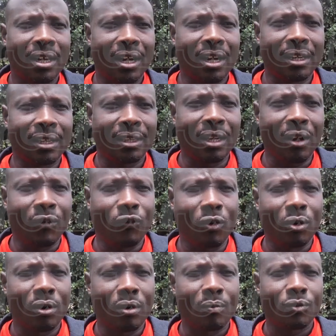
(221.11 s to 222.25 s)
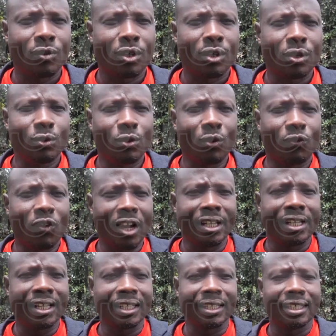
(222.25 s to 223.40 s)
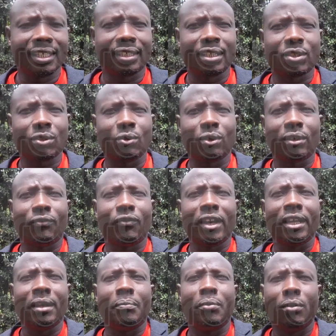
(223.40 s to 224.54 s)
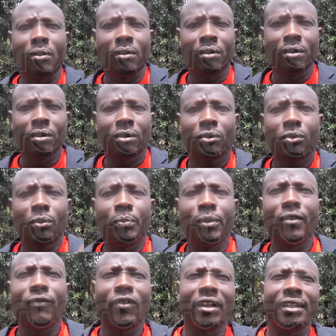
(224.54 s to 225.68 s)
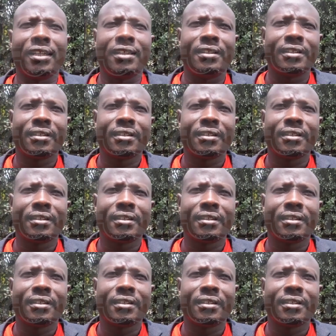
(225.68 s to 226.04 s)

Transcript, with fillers: and therefore you find that it is not viable to be funded.